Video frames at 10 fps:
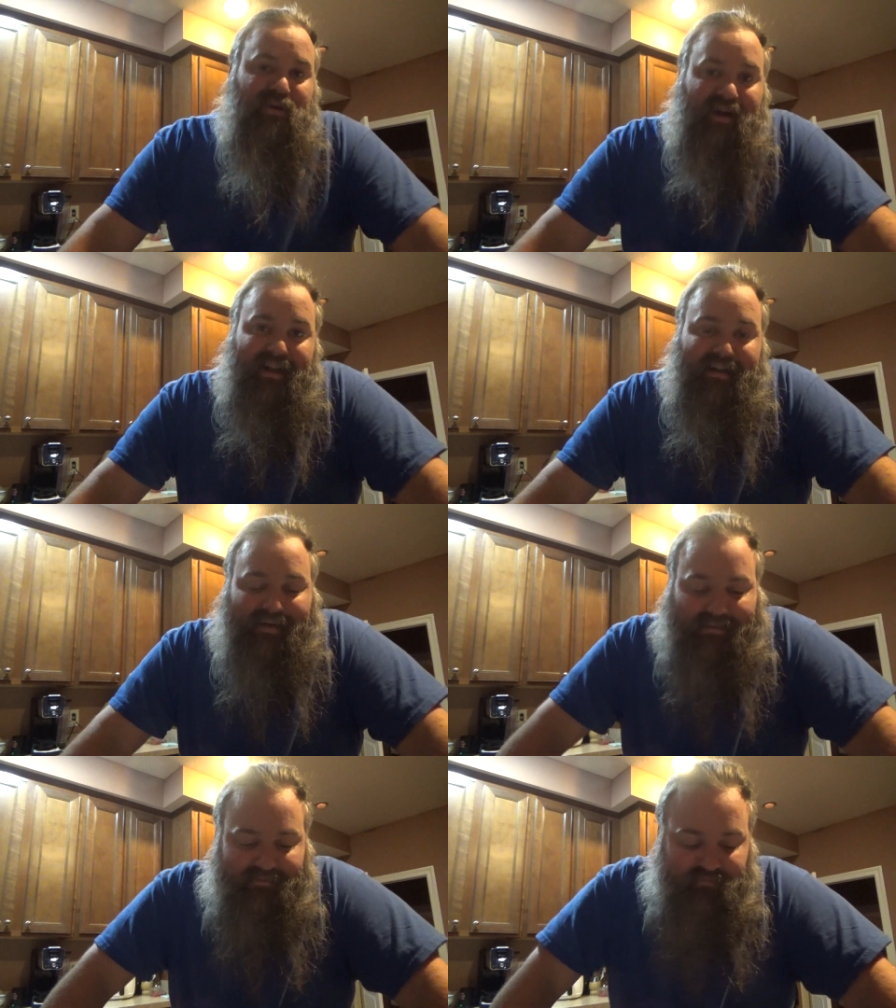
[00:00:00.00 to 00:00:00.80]
kind of
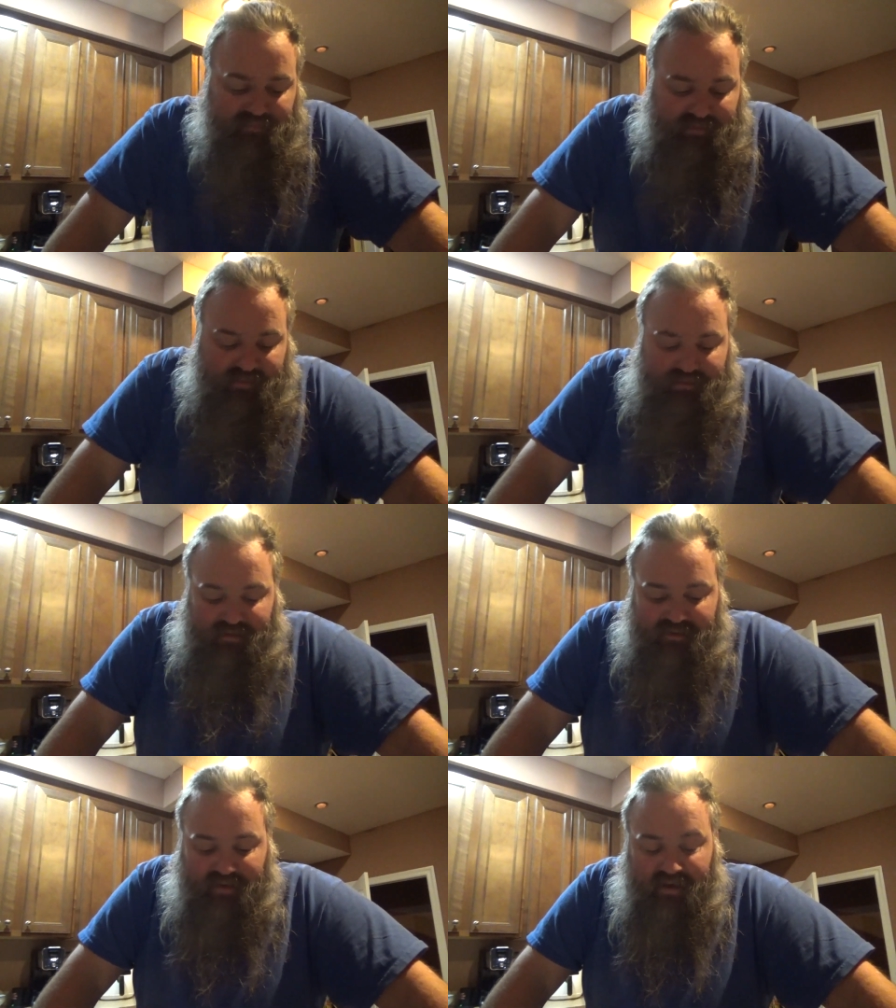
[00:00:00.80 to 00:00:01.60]
guy.
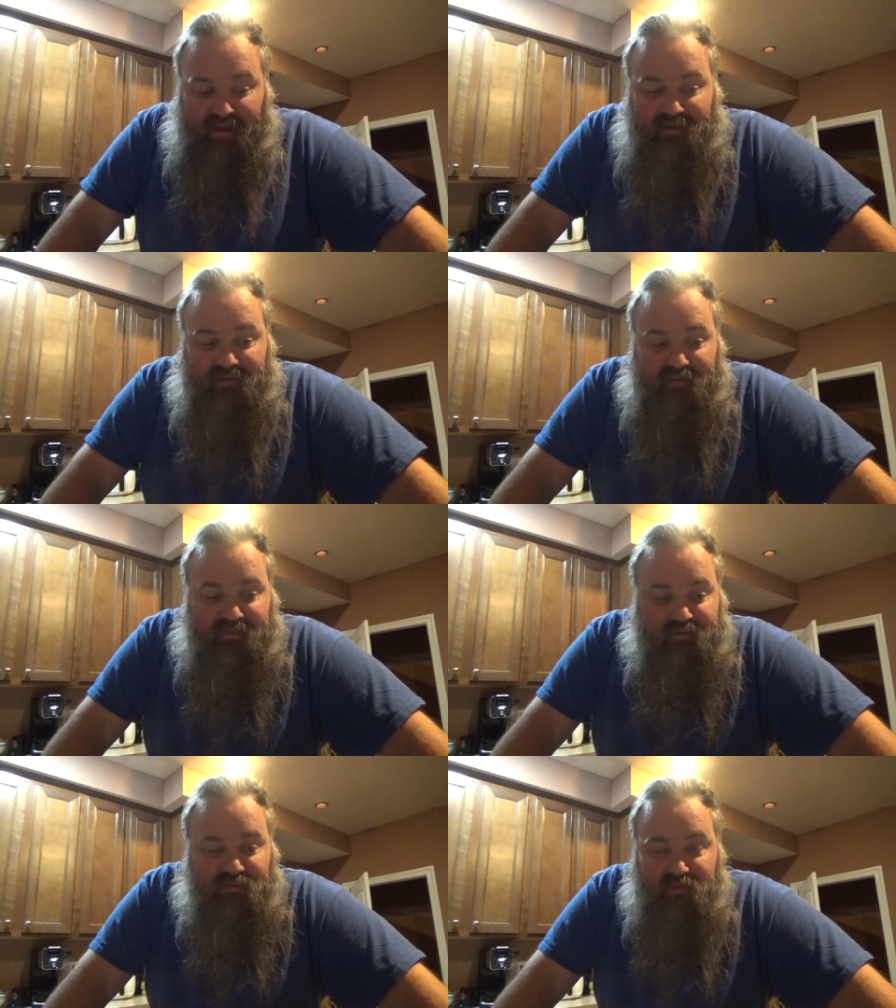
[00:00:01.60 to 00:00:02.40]
And
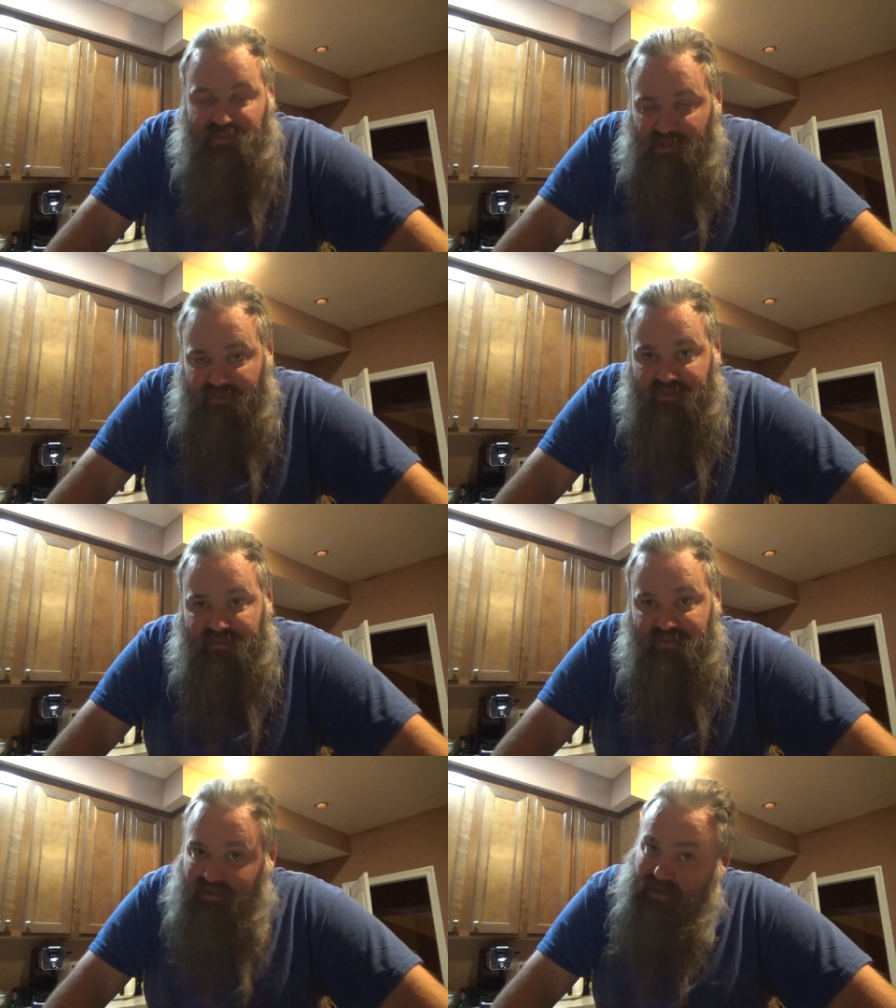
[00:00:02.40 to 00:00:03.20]
good
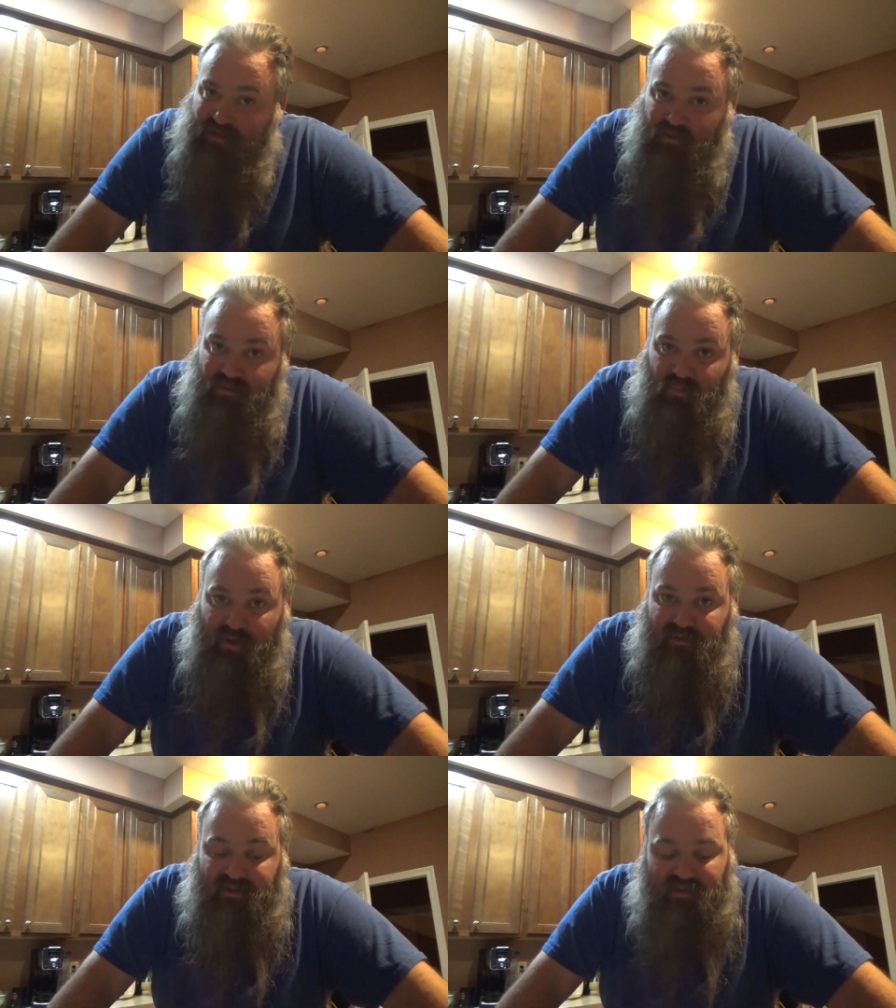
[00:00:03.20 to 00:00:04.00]
service. Took care of the
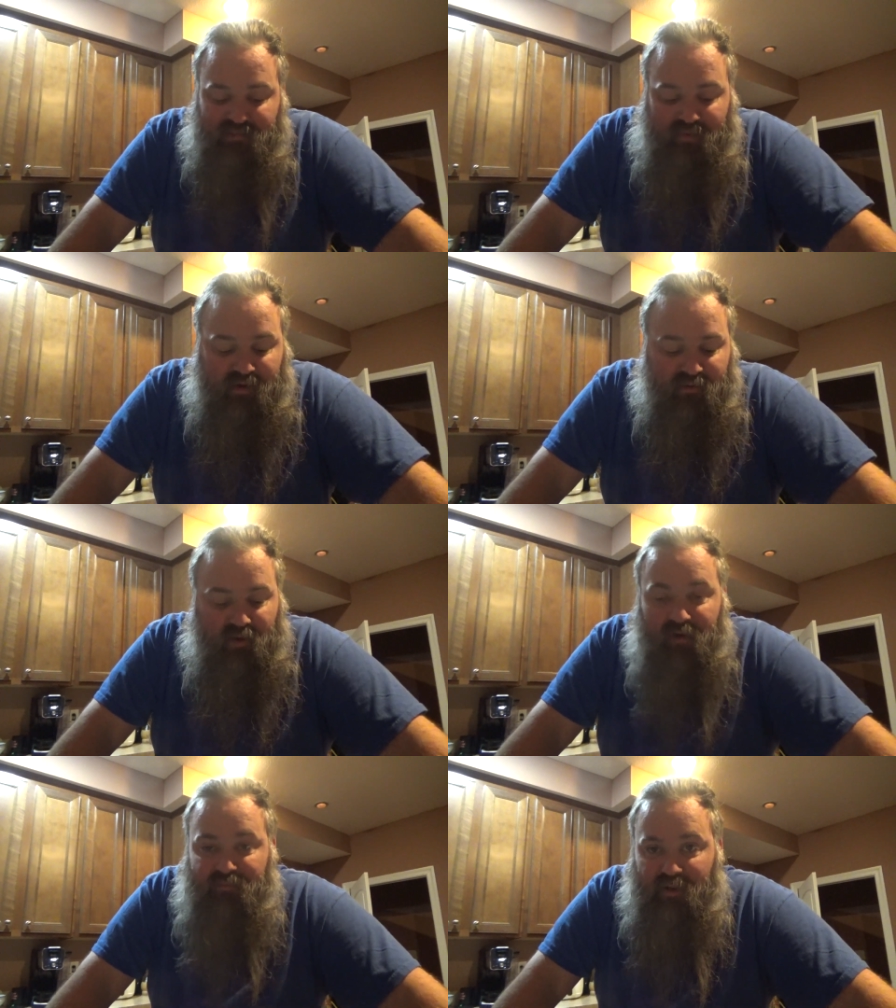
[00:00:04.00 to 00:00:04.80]
waitress is better,
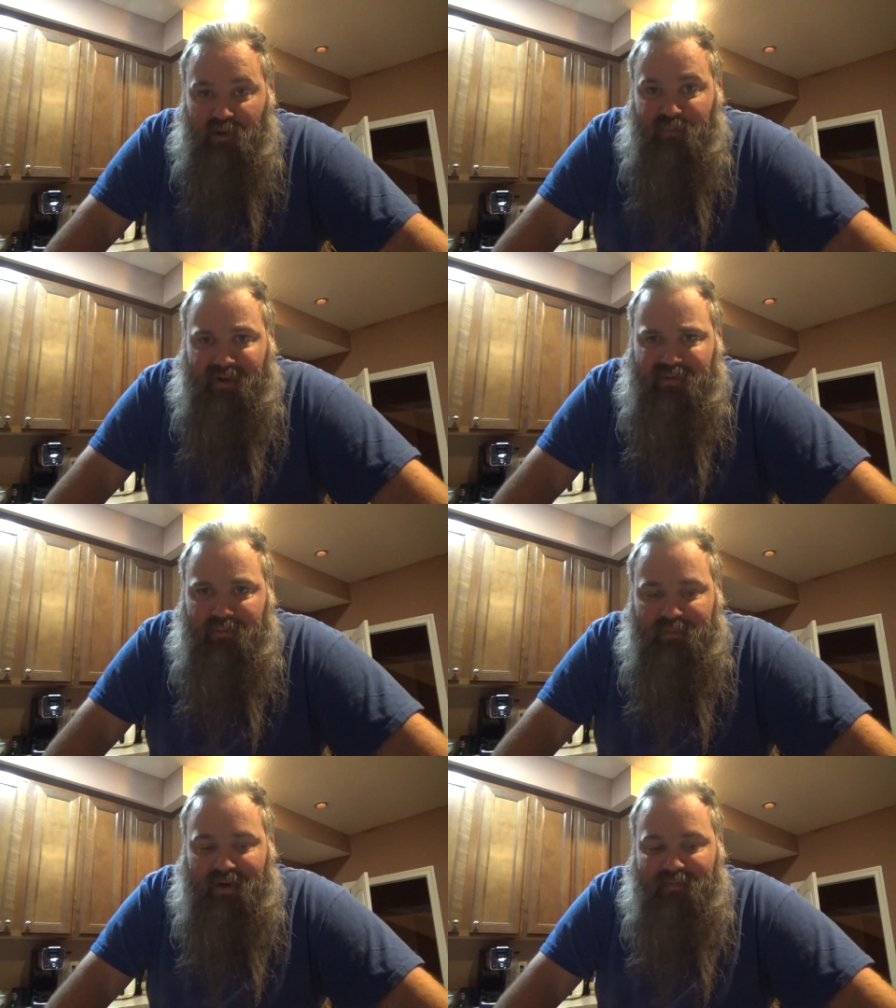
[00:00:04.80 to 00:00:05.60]
or you know, better than
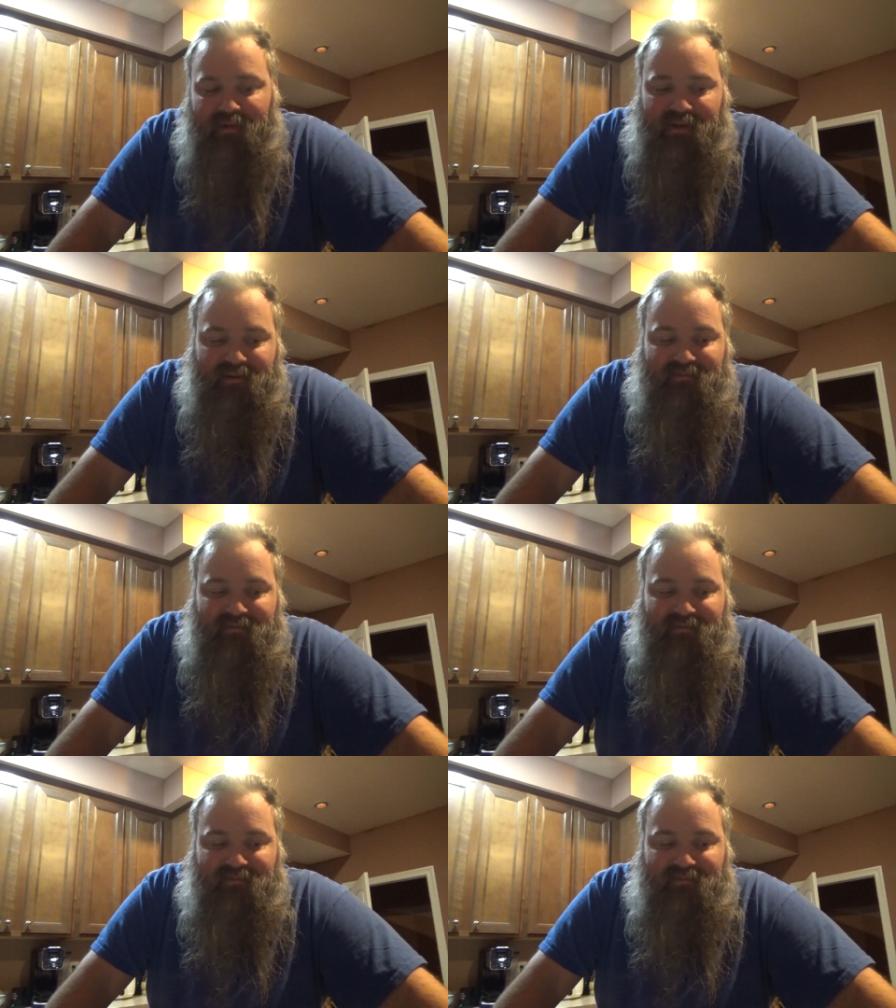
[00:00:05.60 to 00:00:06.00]
we probably